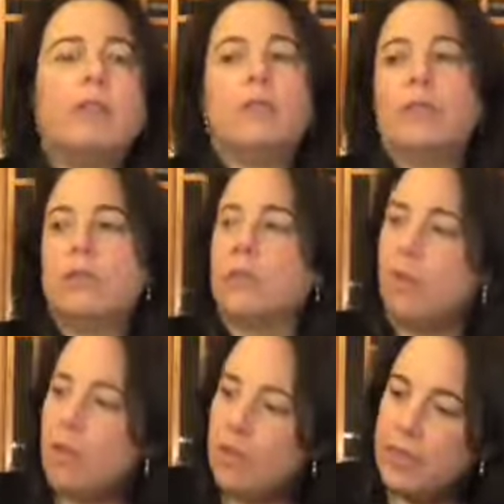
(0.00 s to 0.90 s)
So those are
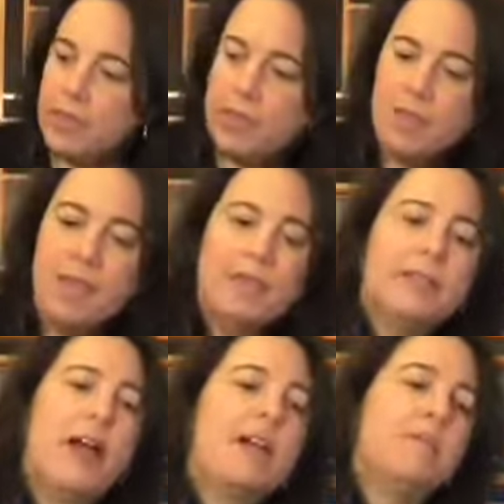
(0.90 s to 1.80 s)
all the
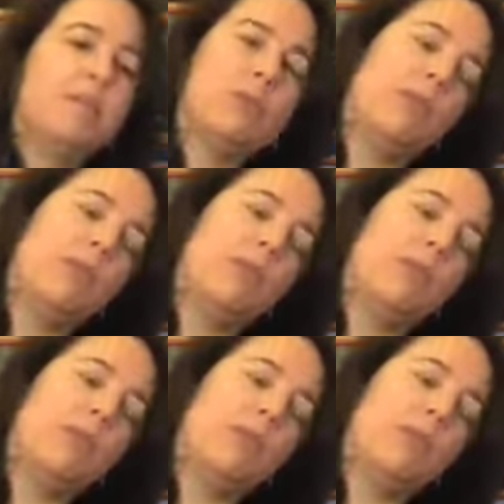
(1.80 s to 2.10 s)
documents or